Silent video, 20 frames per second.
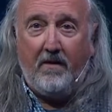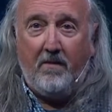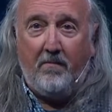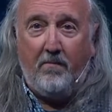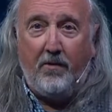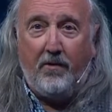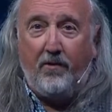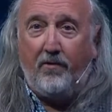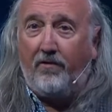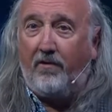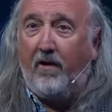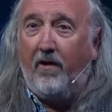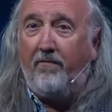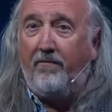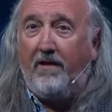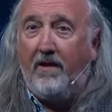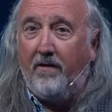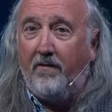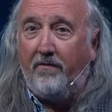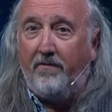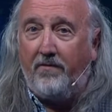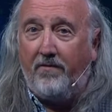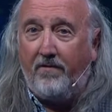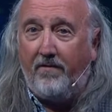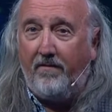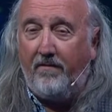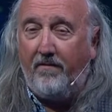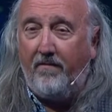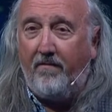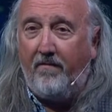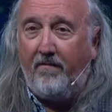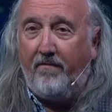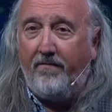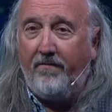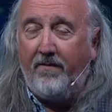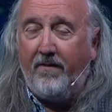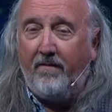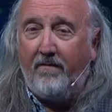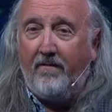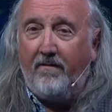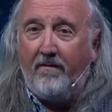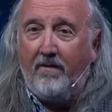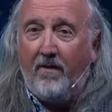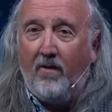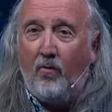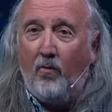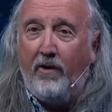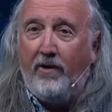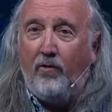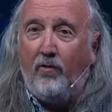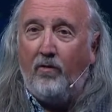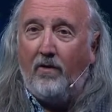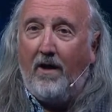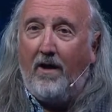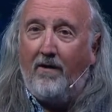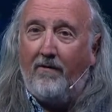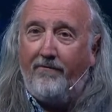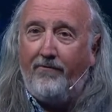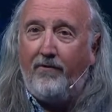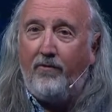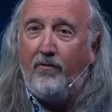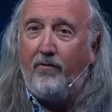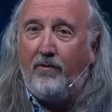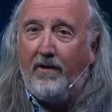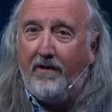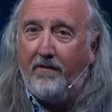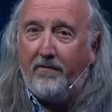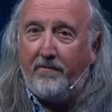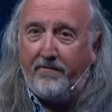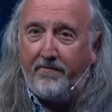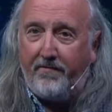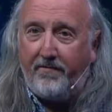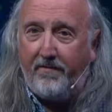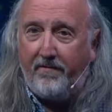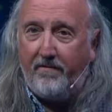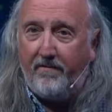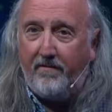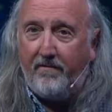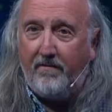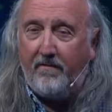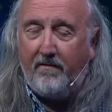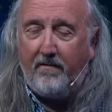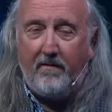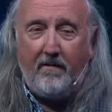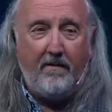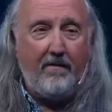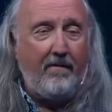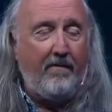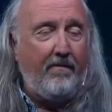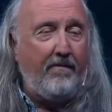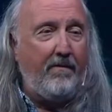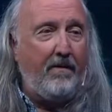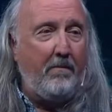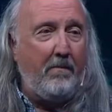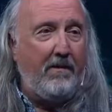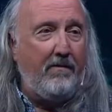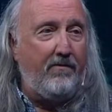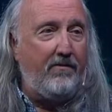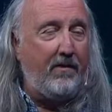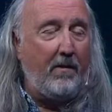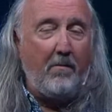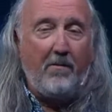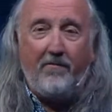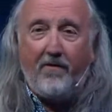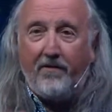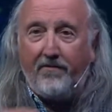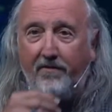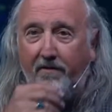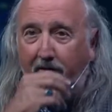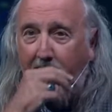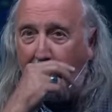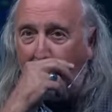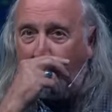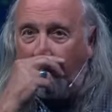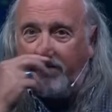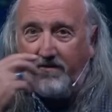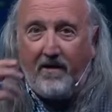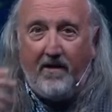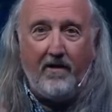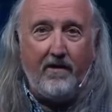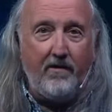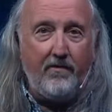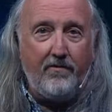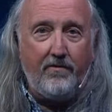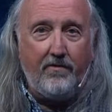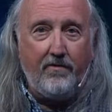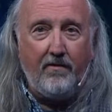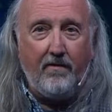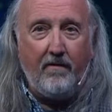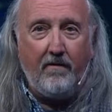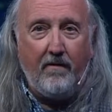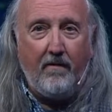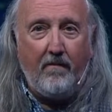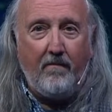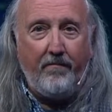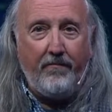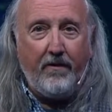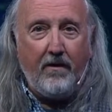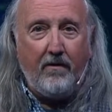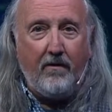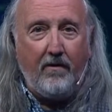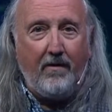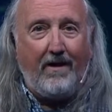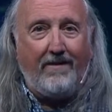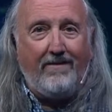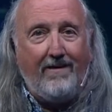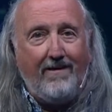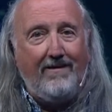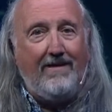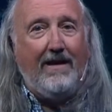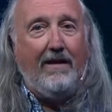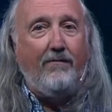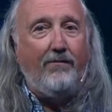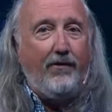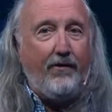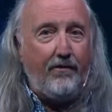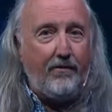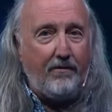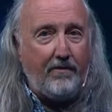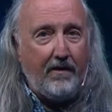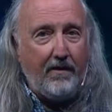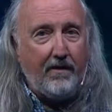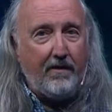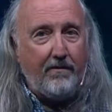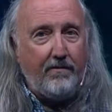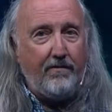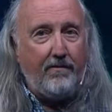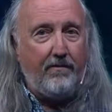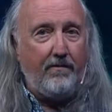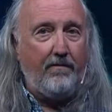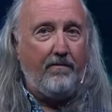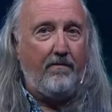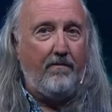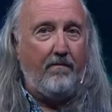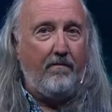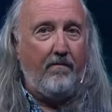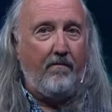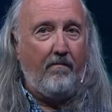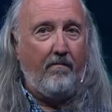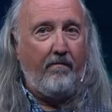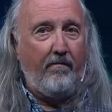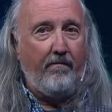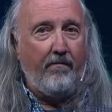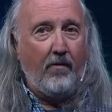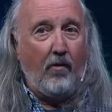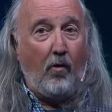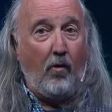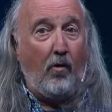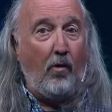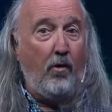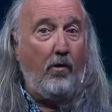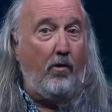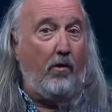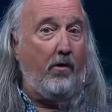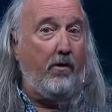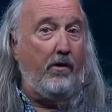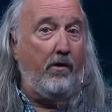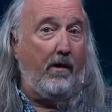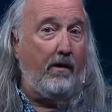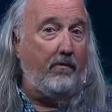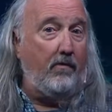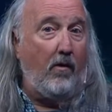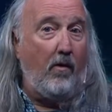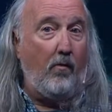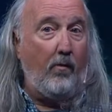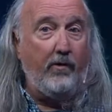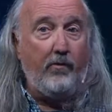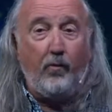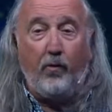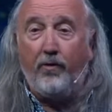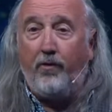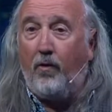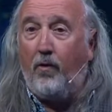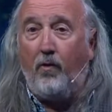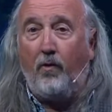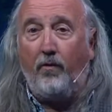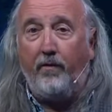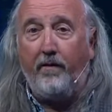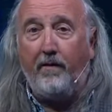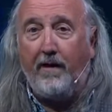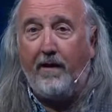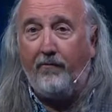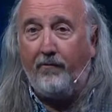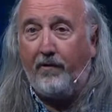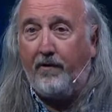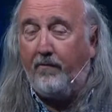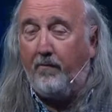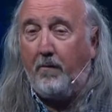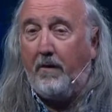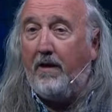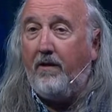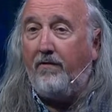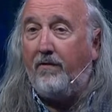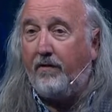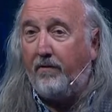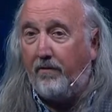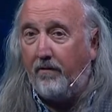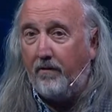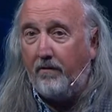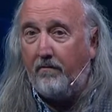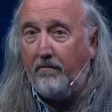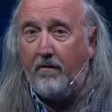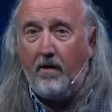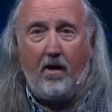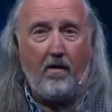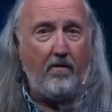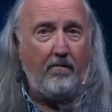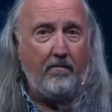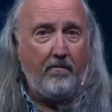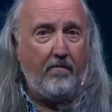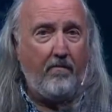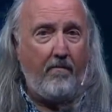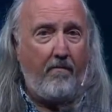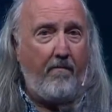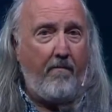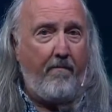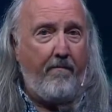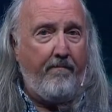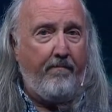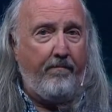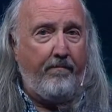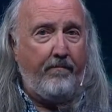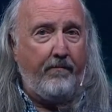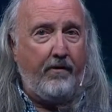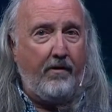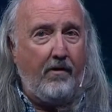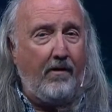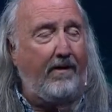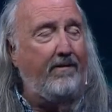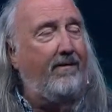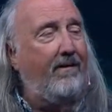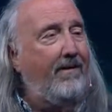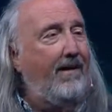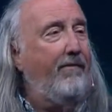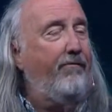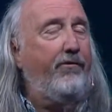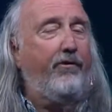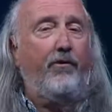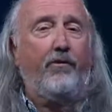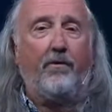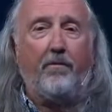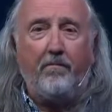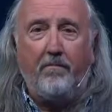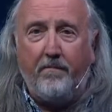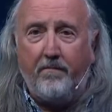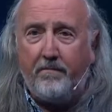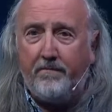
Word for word: Because love gives. When you love, you give. I mean, some of us in here have kids. You like to give to your kids? Or do you like to always withhold and never give them anything good? No. You like to give to them.